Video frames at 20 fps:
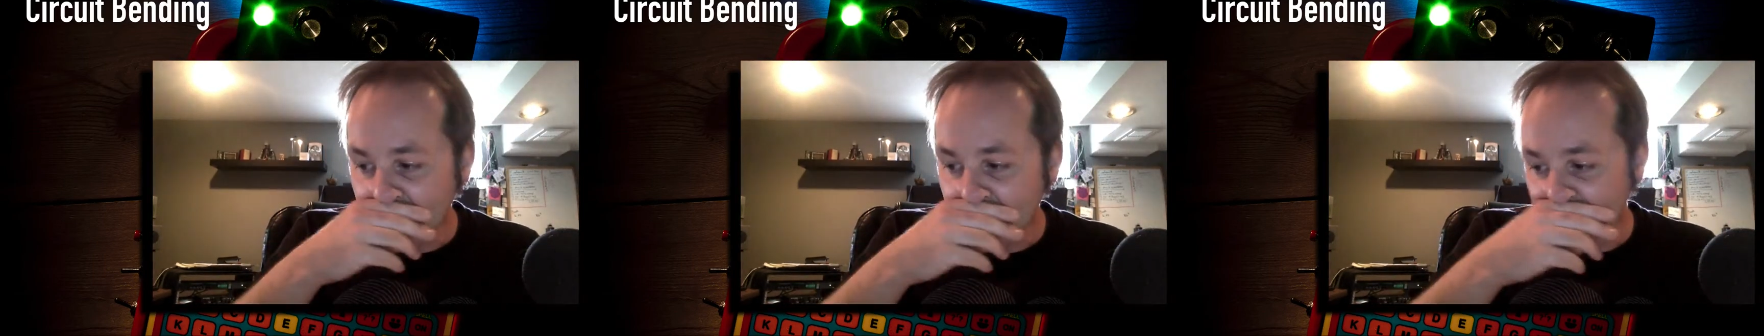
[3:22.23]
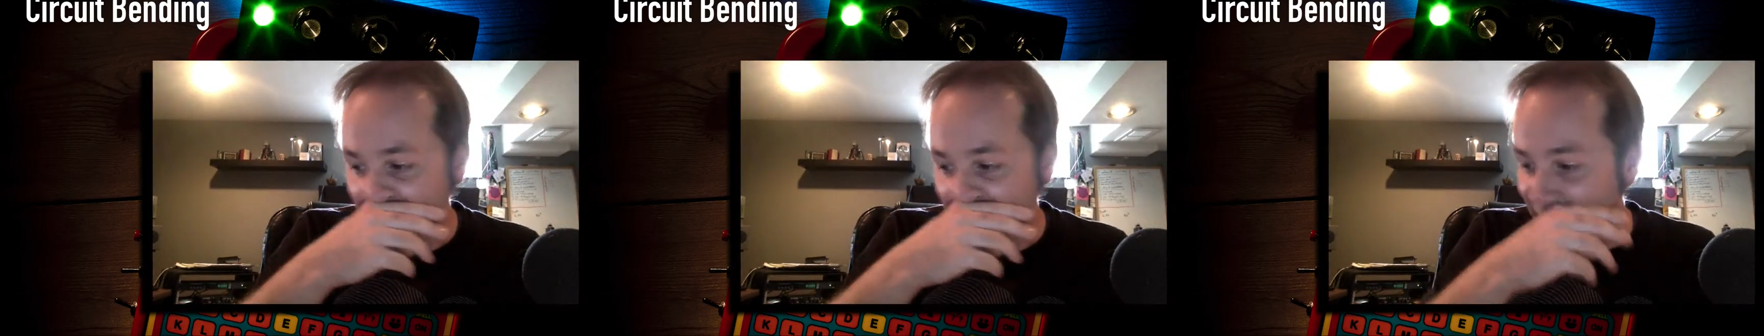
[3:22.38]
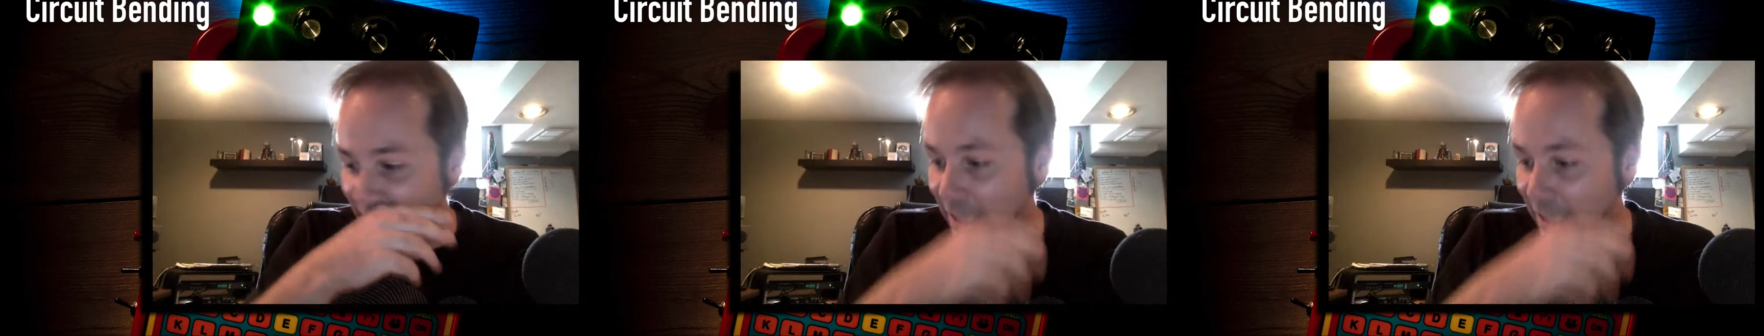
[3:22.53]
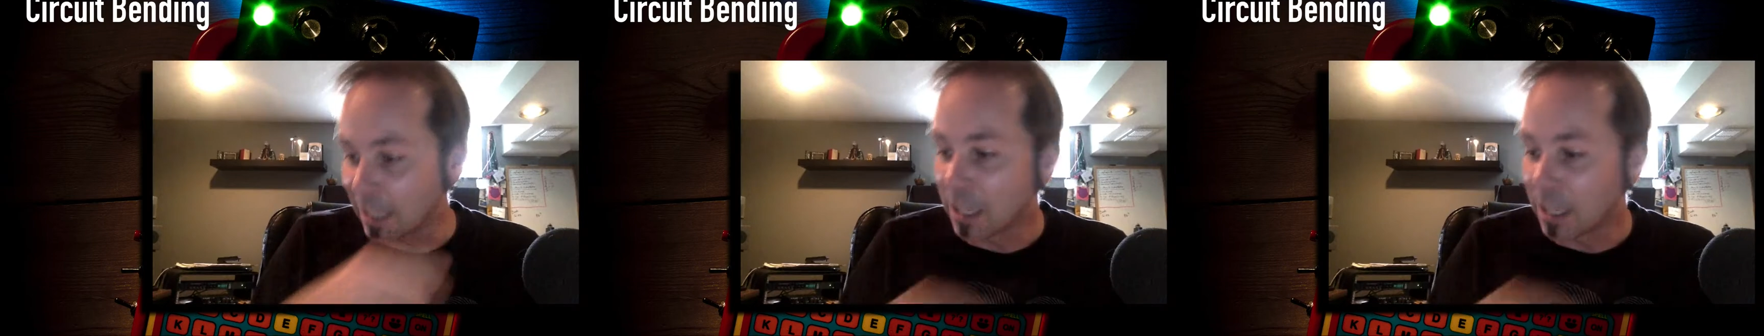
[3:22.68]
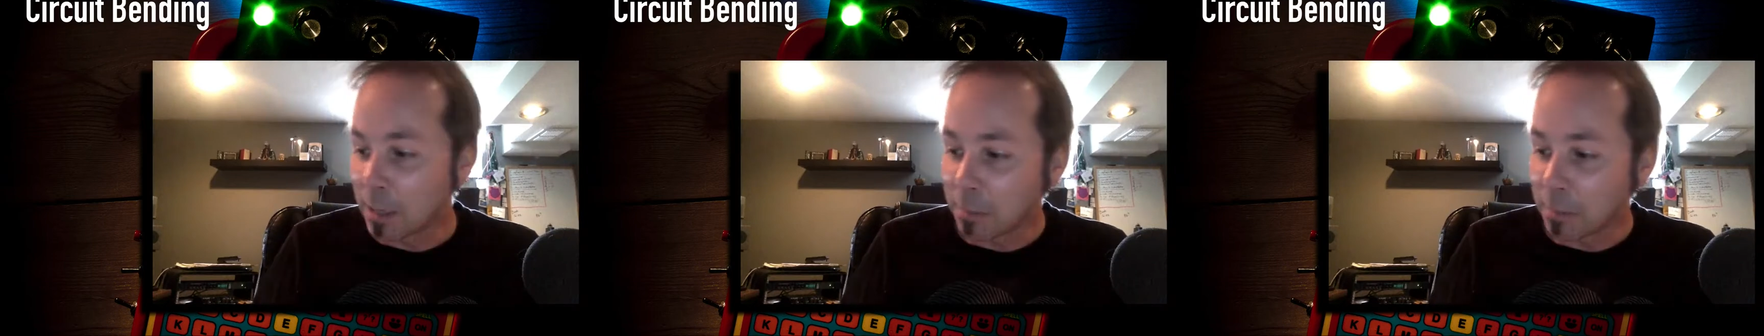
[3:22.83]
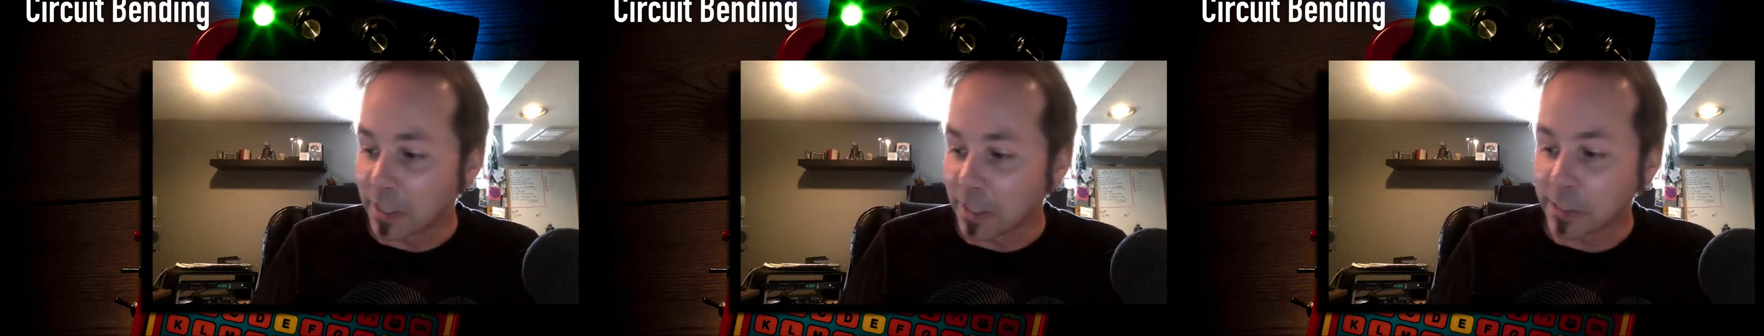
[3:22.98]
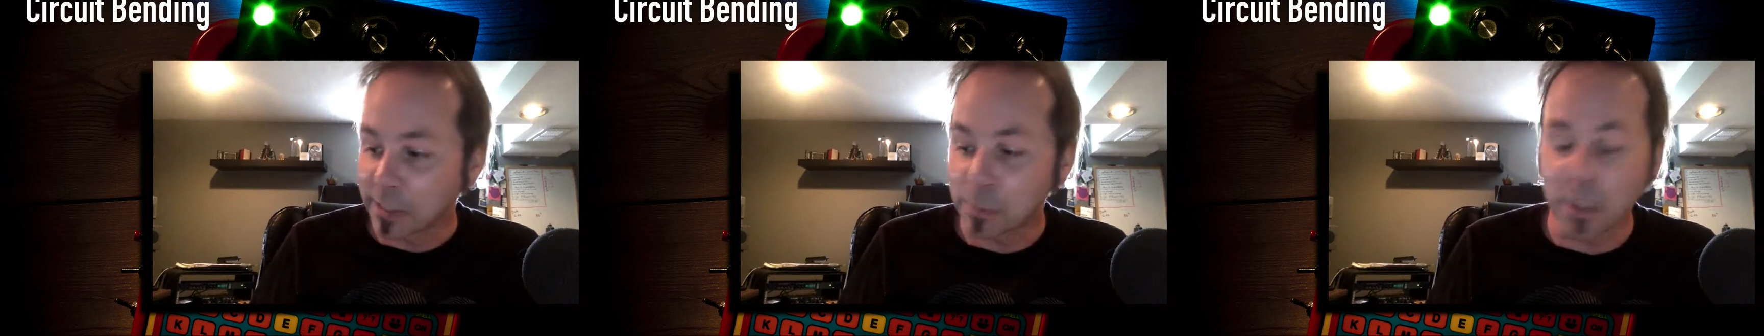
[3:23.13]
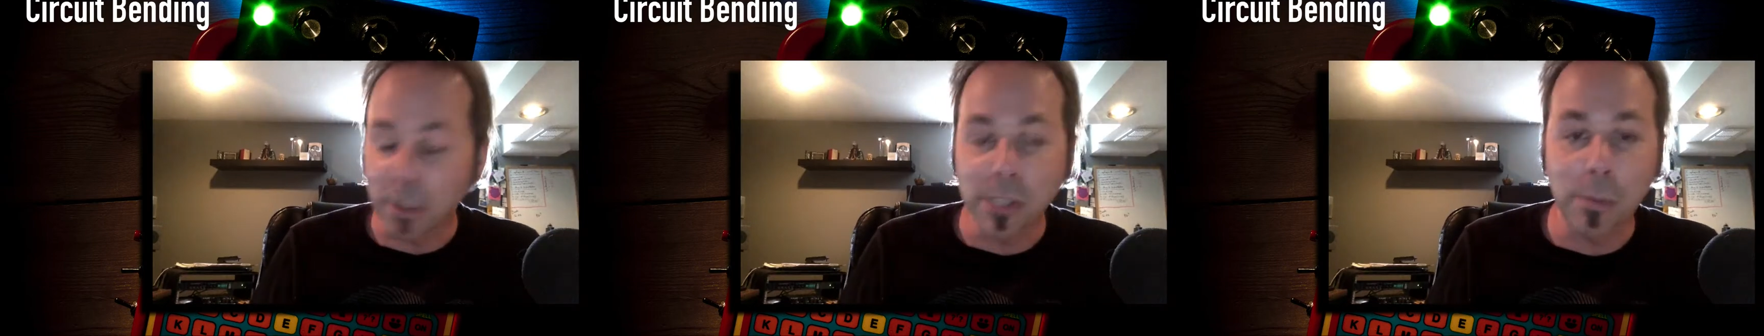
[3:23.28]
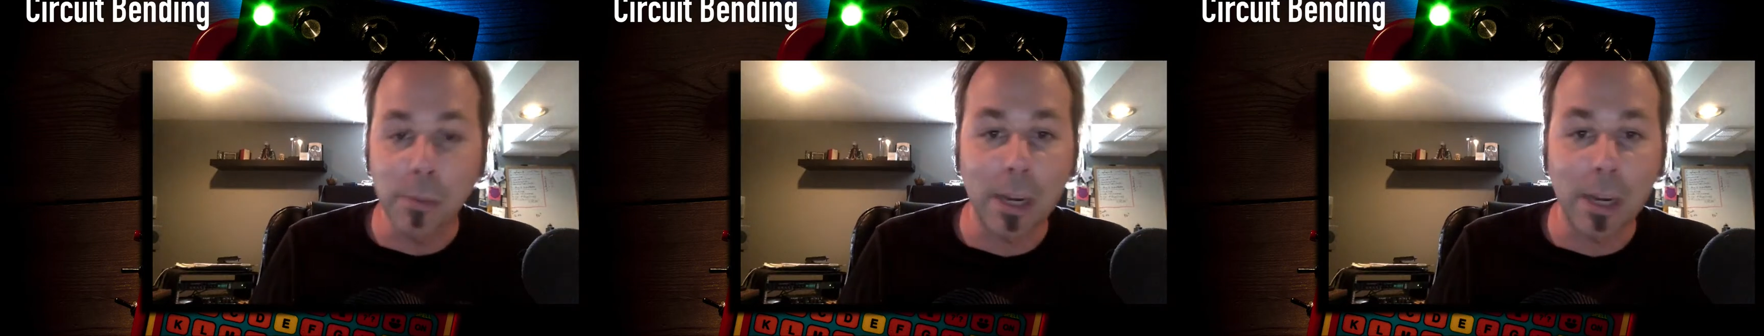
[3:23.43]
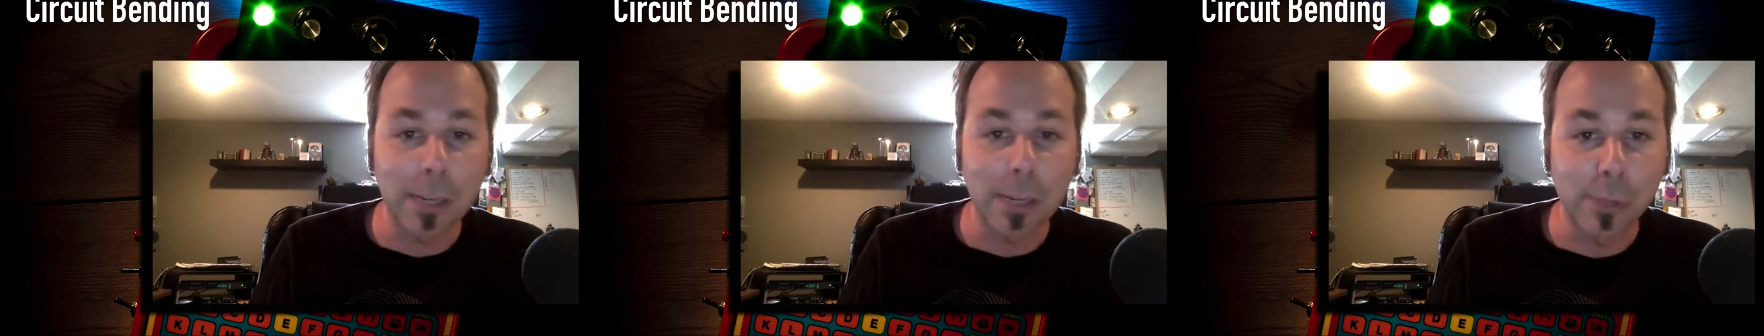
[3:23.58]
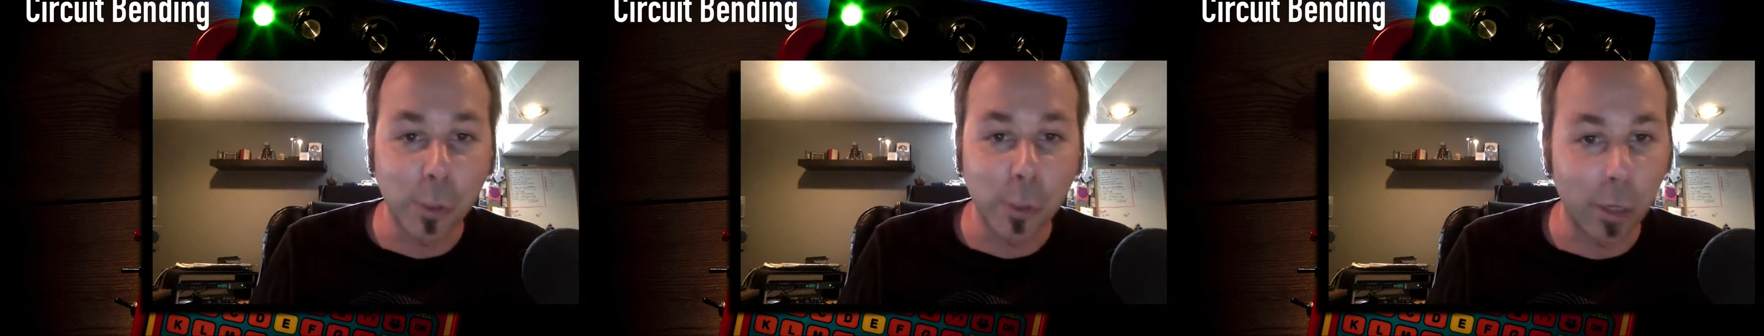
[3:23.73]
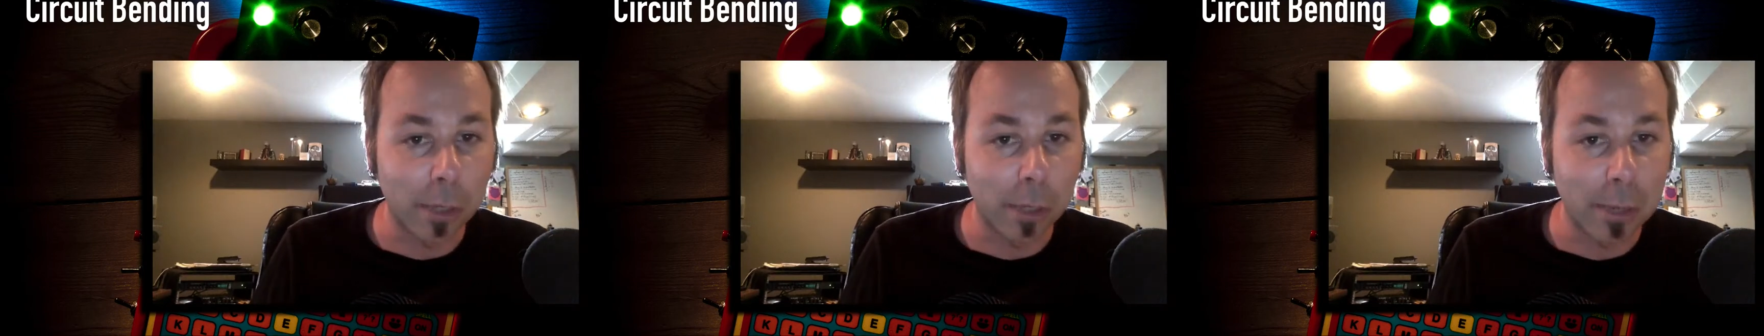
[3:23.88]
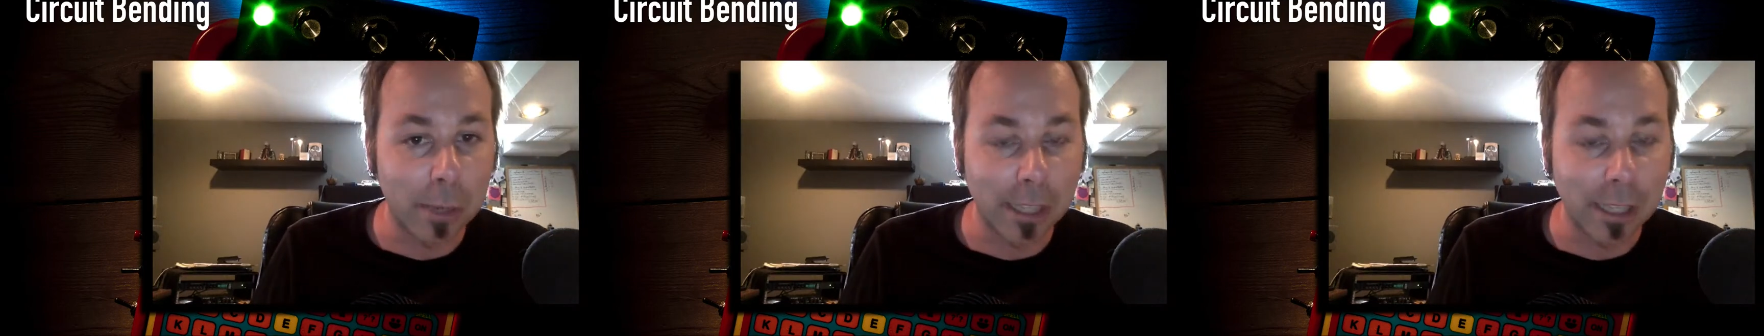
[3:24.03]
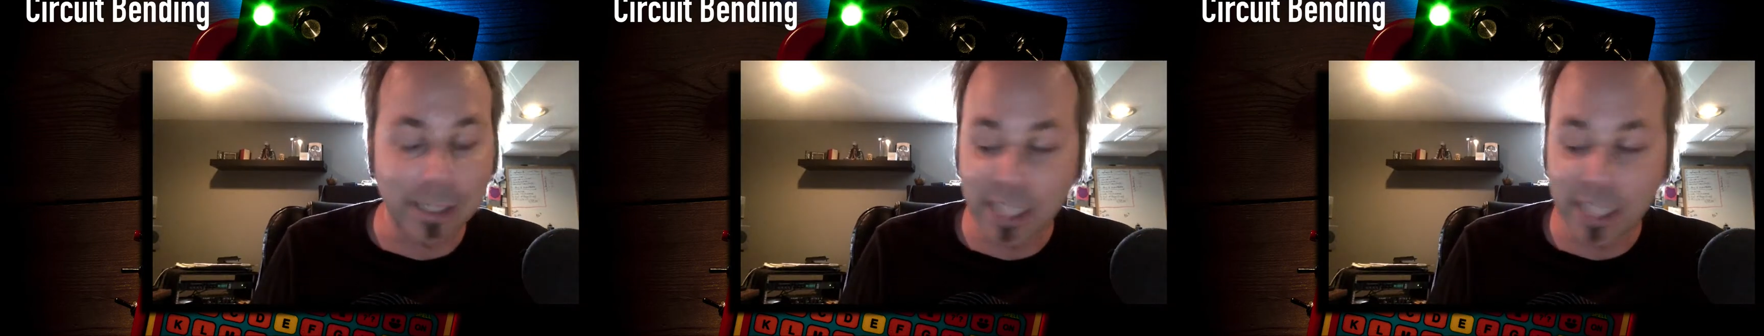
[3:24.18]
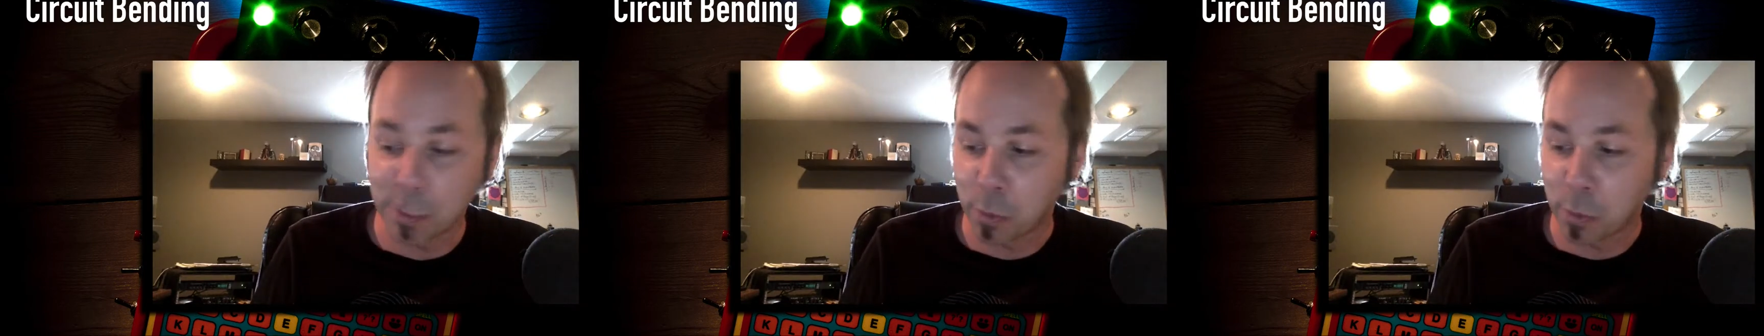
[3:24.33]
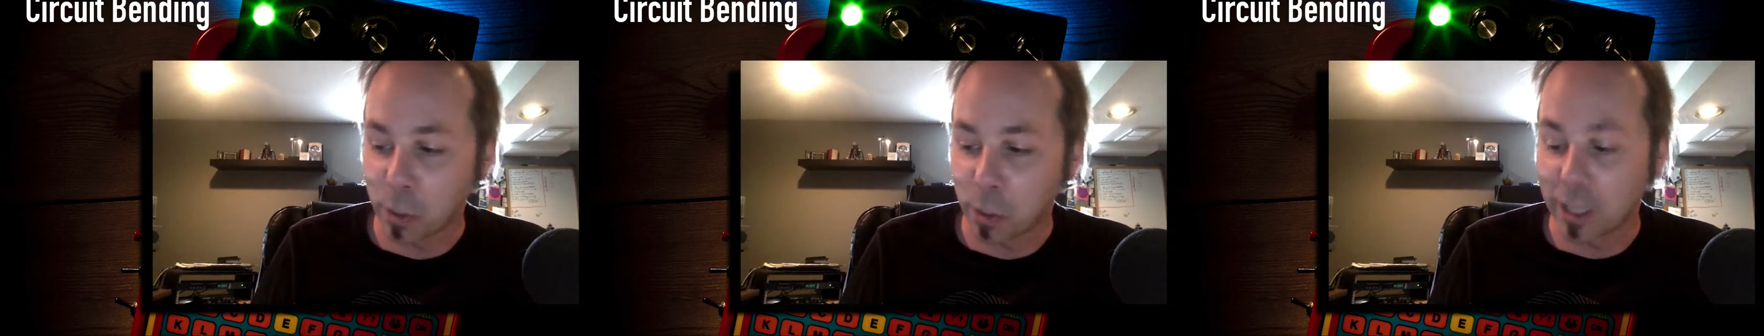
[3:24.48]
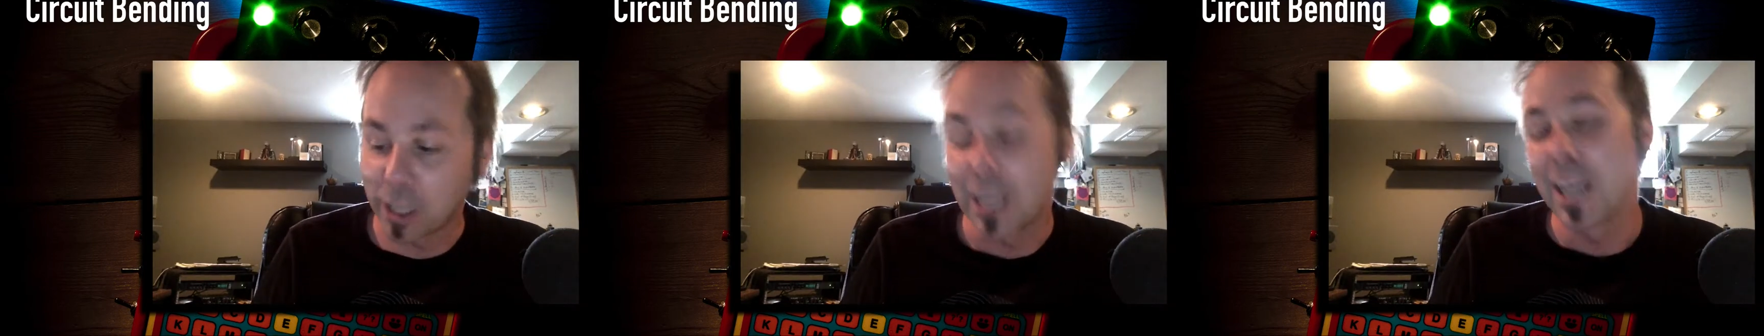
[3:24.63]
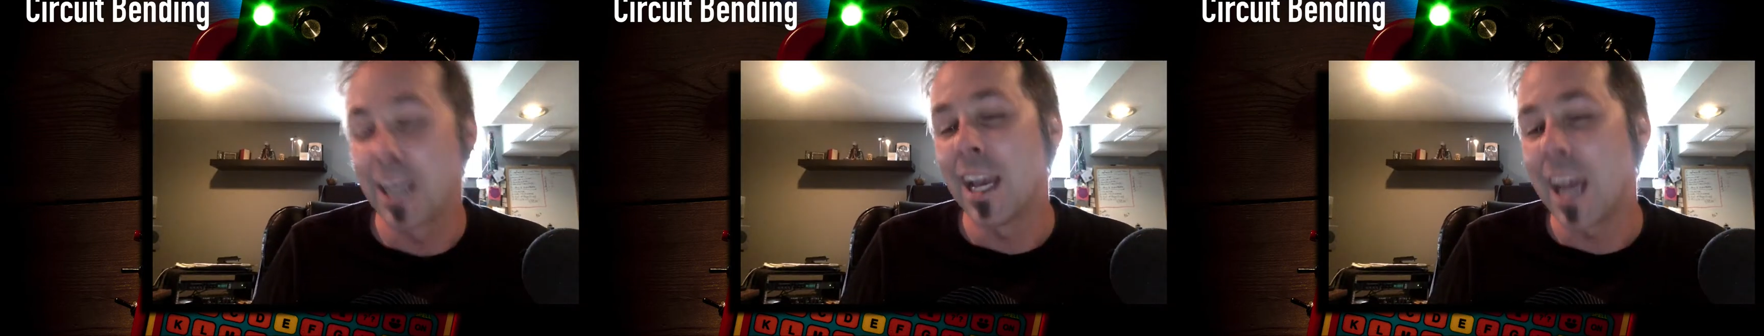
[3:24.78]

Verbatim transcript: My SpongeBob SquarePants keyboard